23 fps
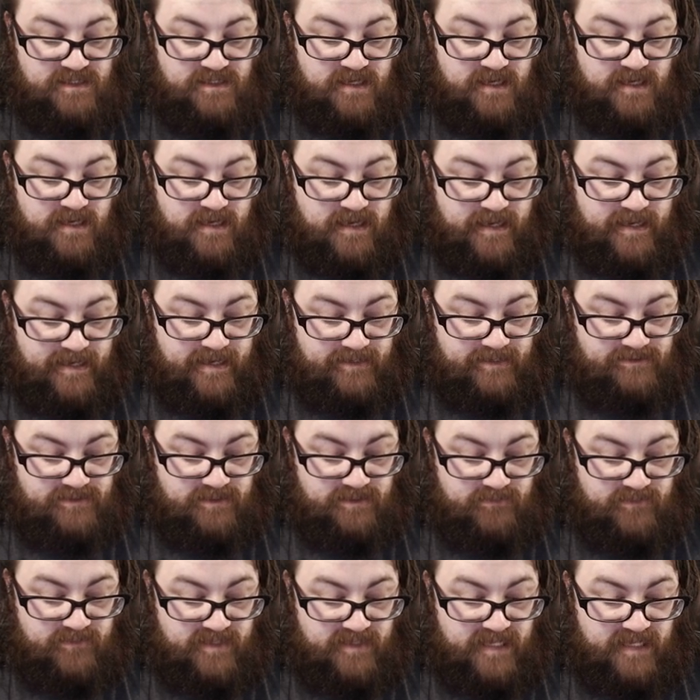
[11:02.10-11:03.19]
and
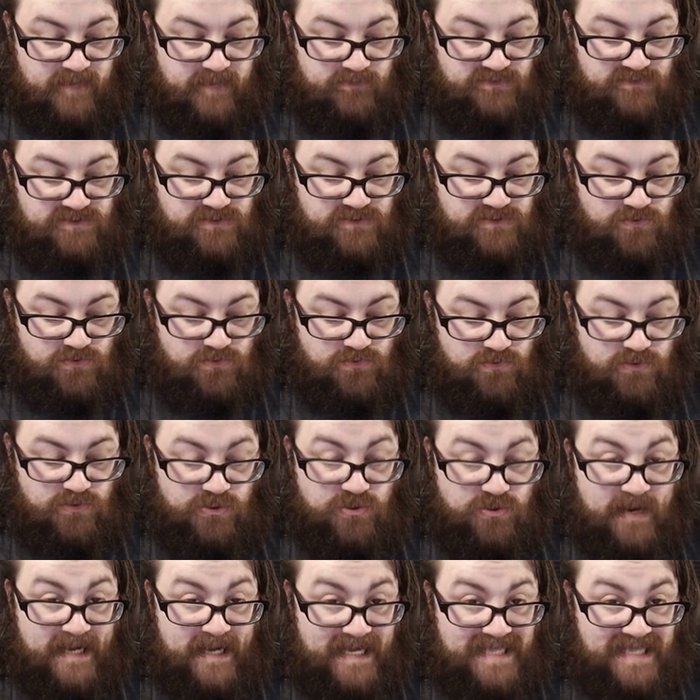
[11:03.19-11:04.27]
being able to
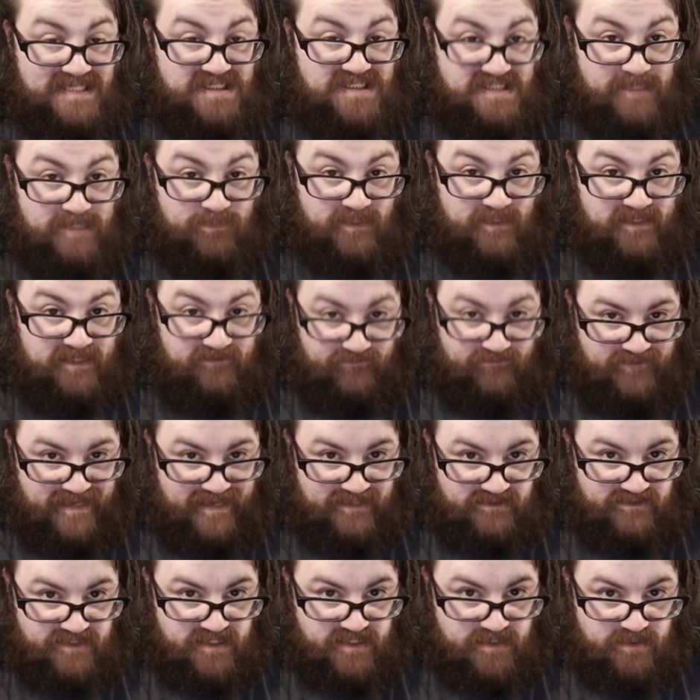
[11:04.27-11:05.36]
create a stippling effect